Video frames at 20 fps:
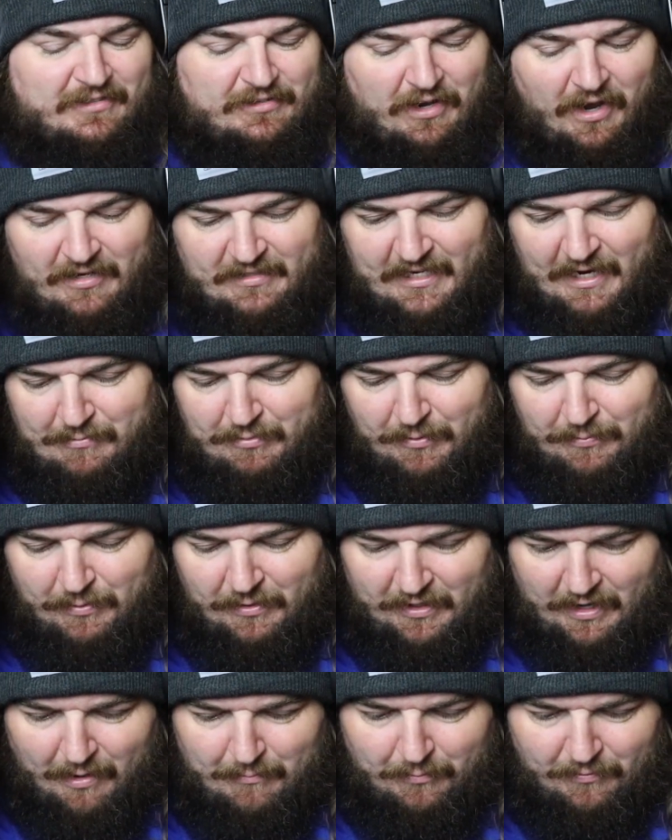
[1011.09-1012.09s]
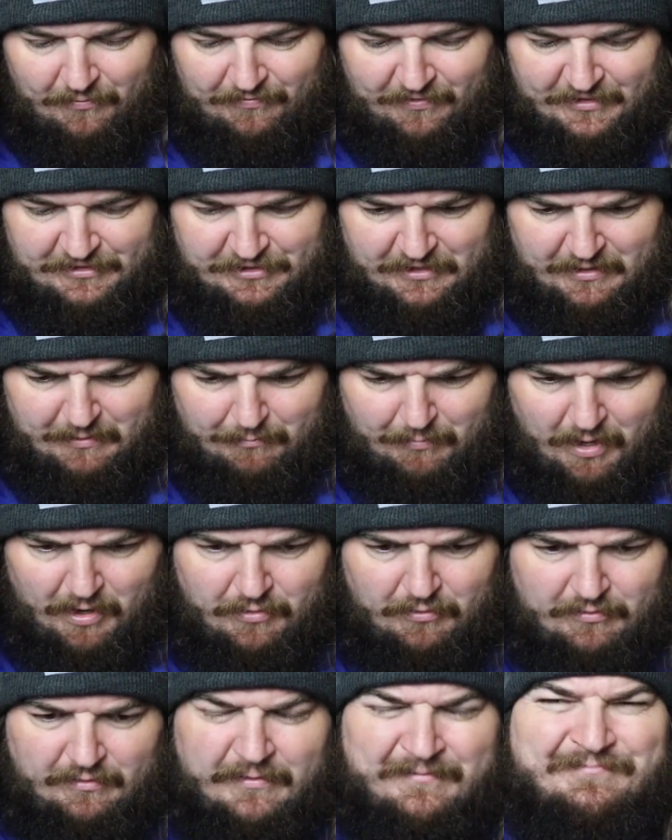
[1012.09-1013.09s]
So I was able to put a couple of fish in the
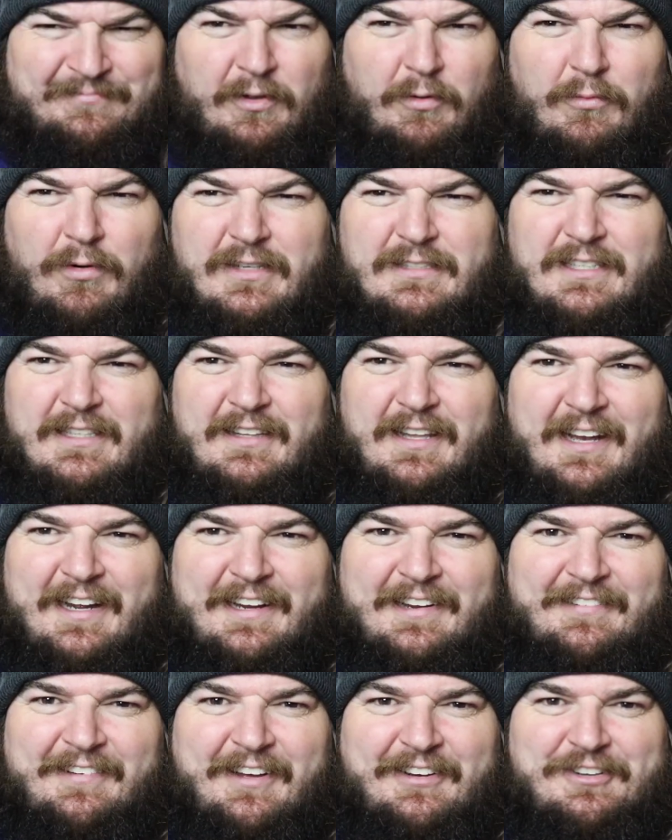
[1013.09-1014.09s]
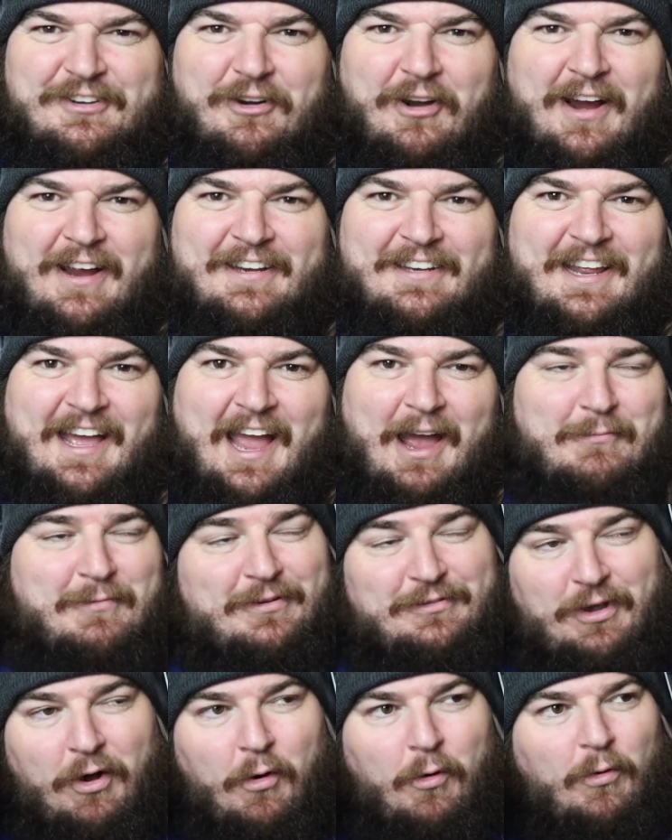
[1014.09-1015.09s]
boat. Wasn't like a great day. I mean,
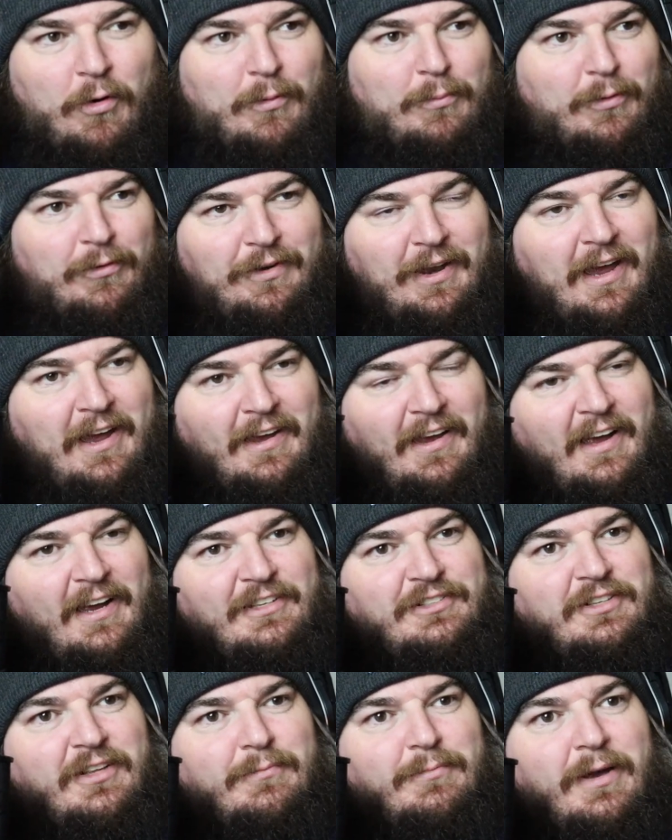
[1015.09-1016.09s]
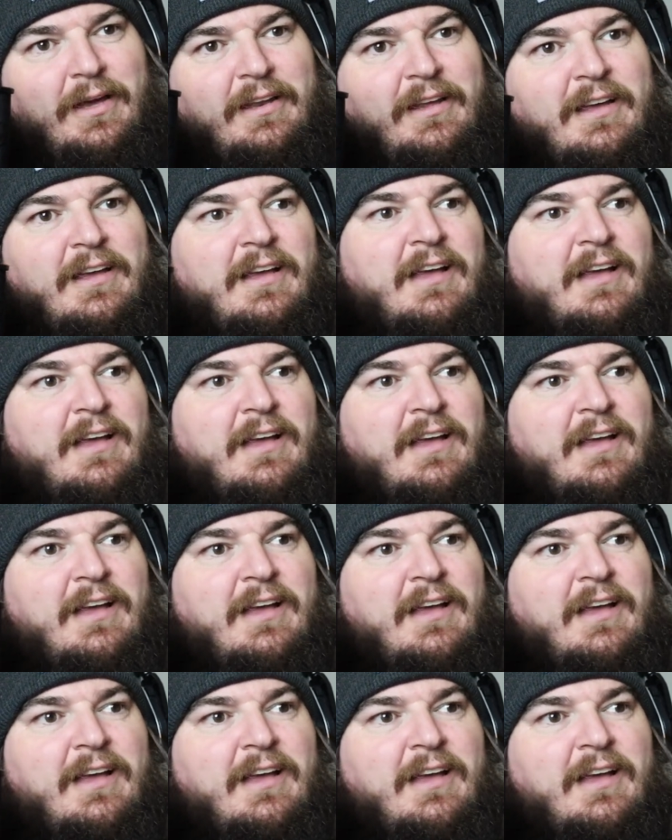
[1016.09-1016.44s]
it was a horrible day, actually. But